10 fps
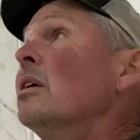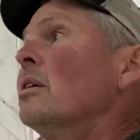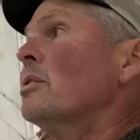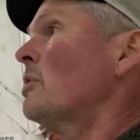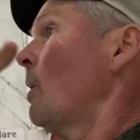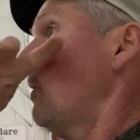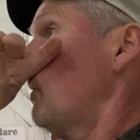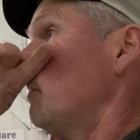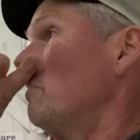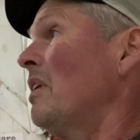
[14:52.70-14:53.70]

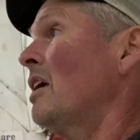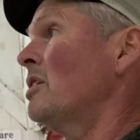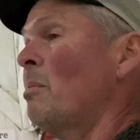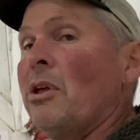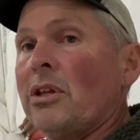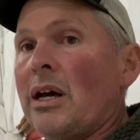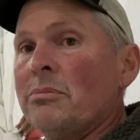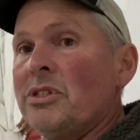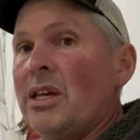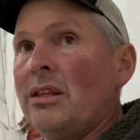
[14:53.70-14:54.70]
So as the milk
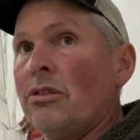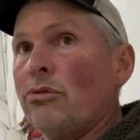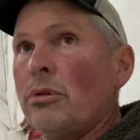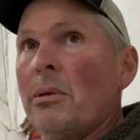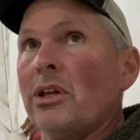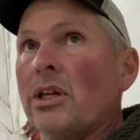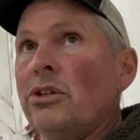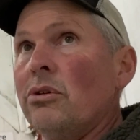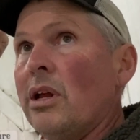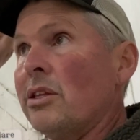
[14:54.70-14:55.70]
comes in through the milking
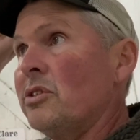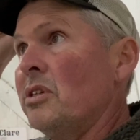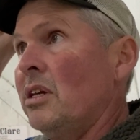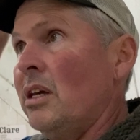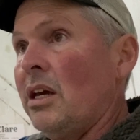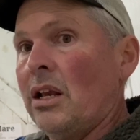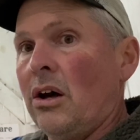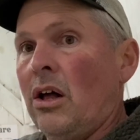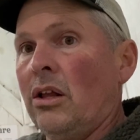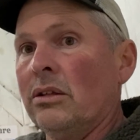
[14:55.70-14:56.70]
units, it
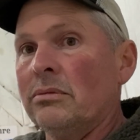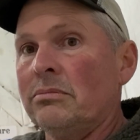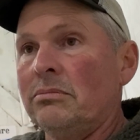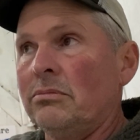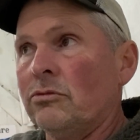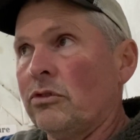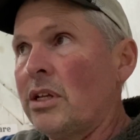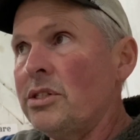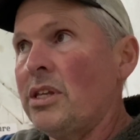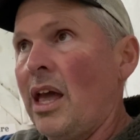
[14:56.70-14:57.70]
all
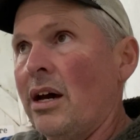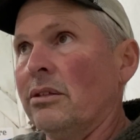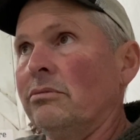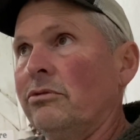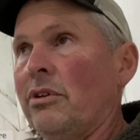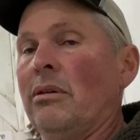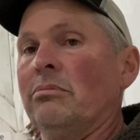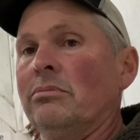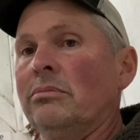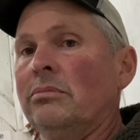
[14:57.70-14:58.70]
runs down from
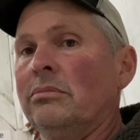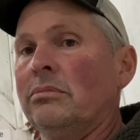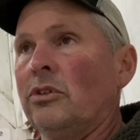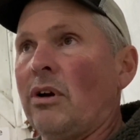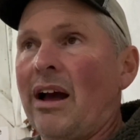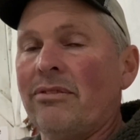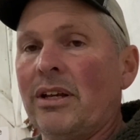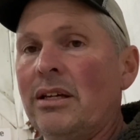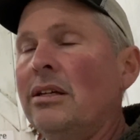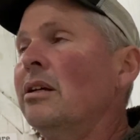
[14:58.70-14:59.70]

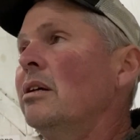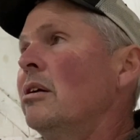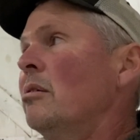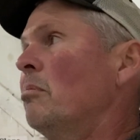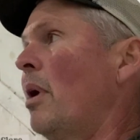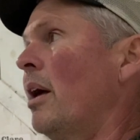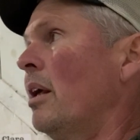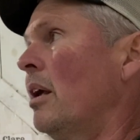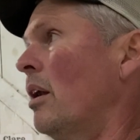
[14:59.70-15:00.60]
gravity, but it